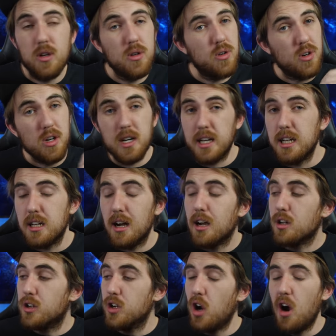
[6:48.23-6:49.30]
You're going to get a
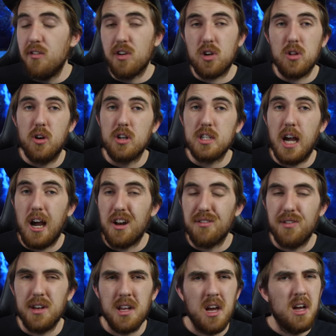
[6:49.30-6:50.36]
good overclocks out of
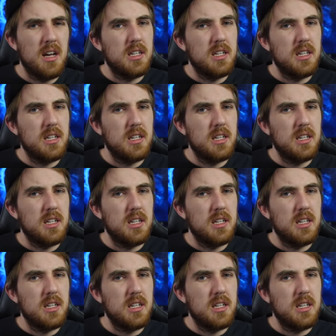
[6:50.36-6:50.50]
it.